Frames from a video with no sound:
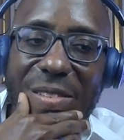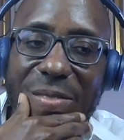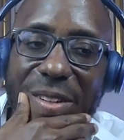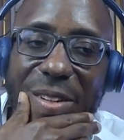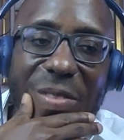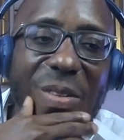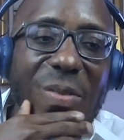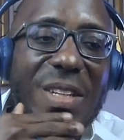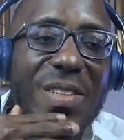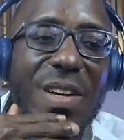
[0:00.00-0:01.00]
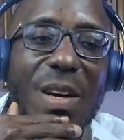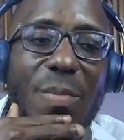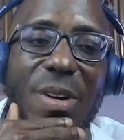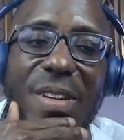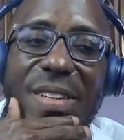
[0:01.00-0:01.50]
to figure out a way to
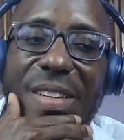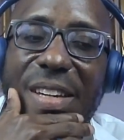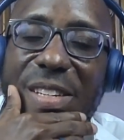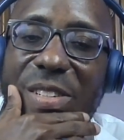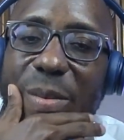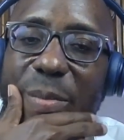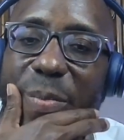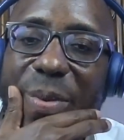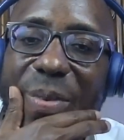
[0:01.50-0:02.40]
hop onto that trip.